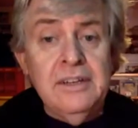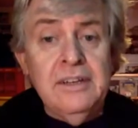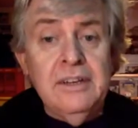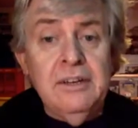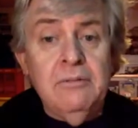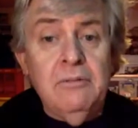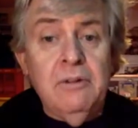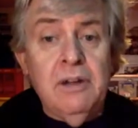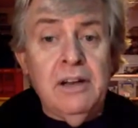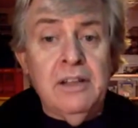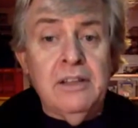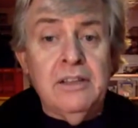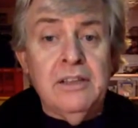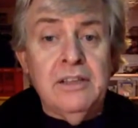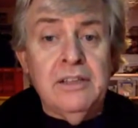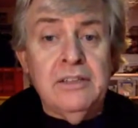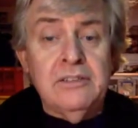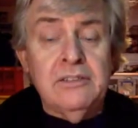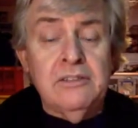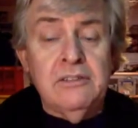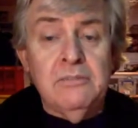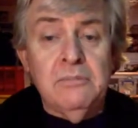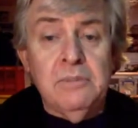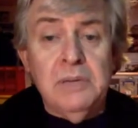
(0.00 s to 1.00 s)
one of the
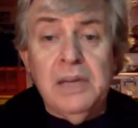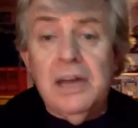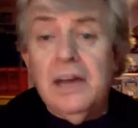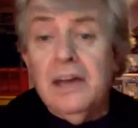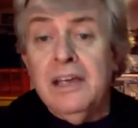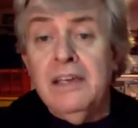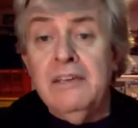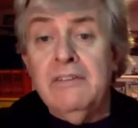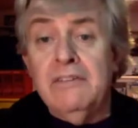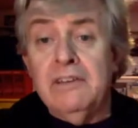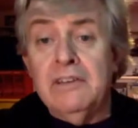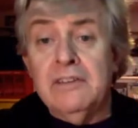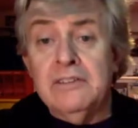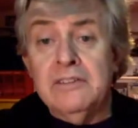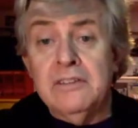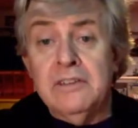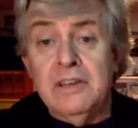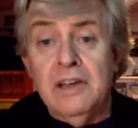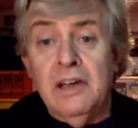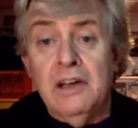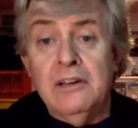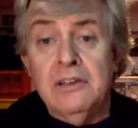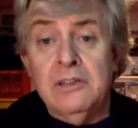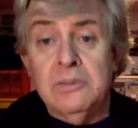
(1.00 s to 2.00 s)
sort of behaviors that
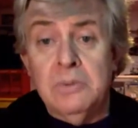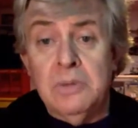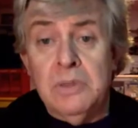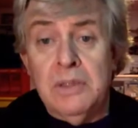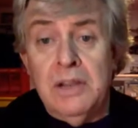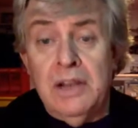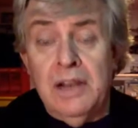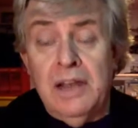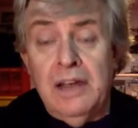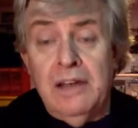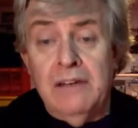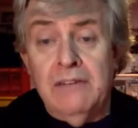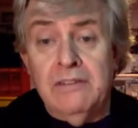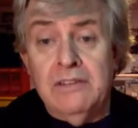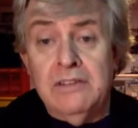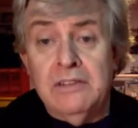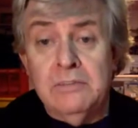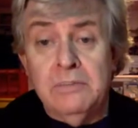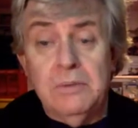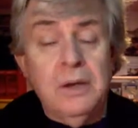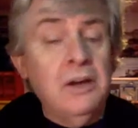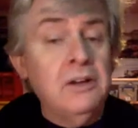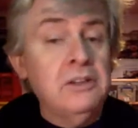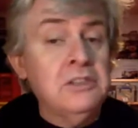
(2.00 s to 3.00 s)
goes with love is
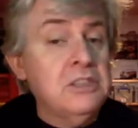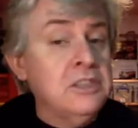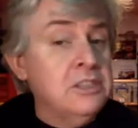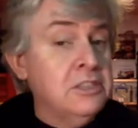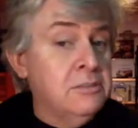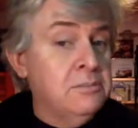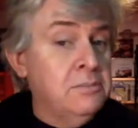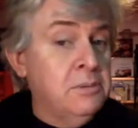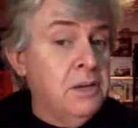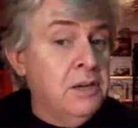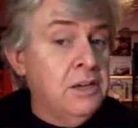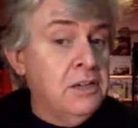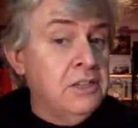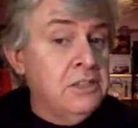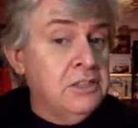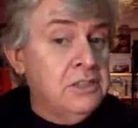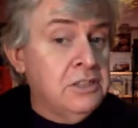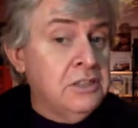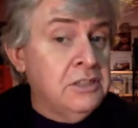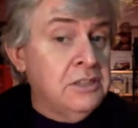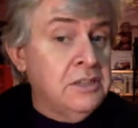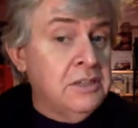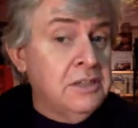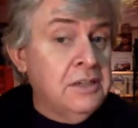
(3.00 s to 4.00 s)

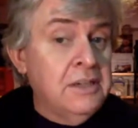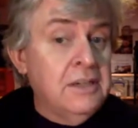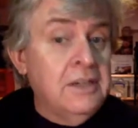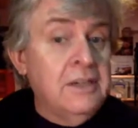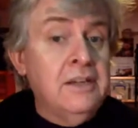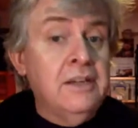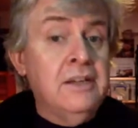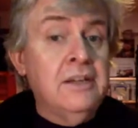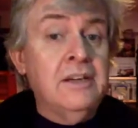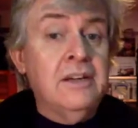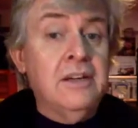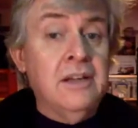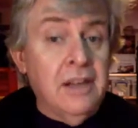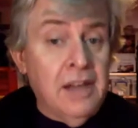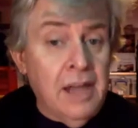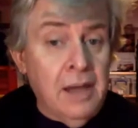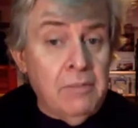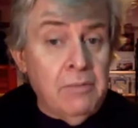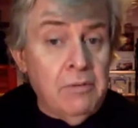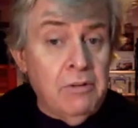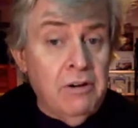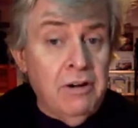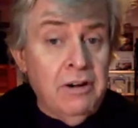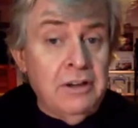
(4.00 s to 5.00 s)
participation,
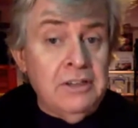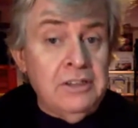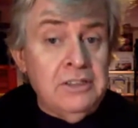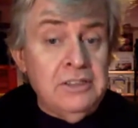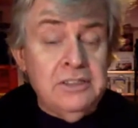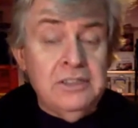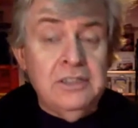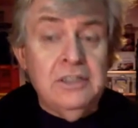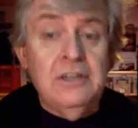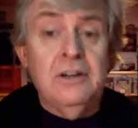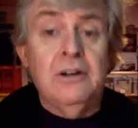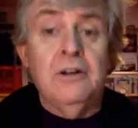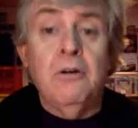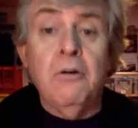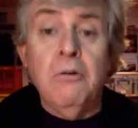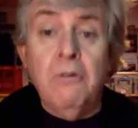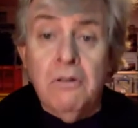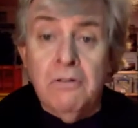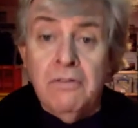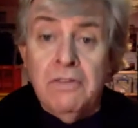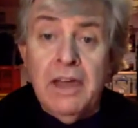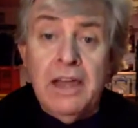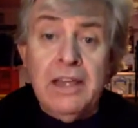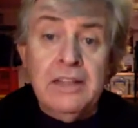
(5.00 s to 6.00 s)
collaboration, and
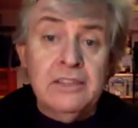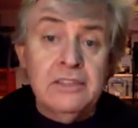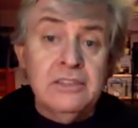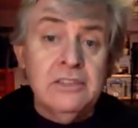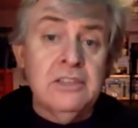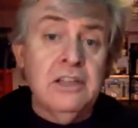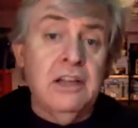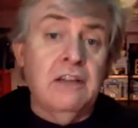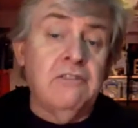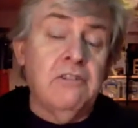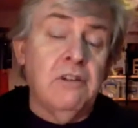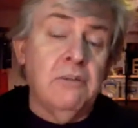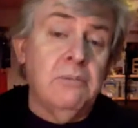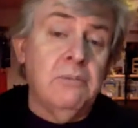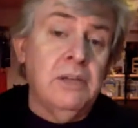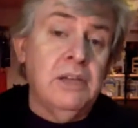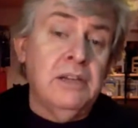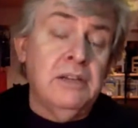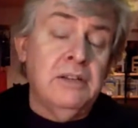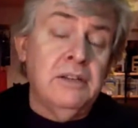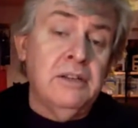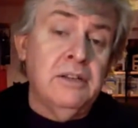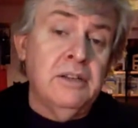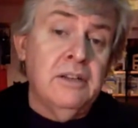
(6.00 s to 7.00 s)
all of that stuff. I
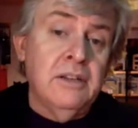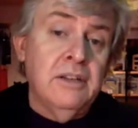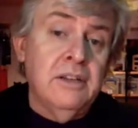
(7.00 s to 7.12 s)
mean,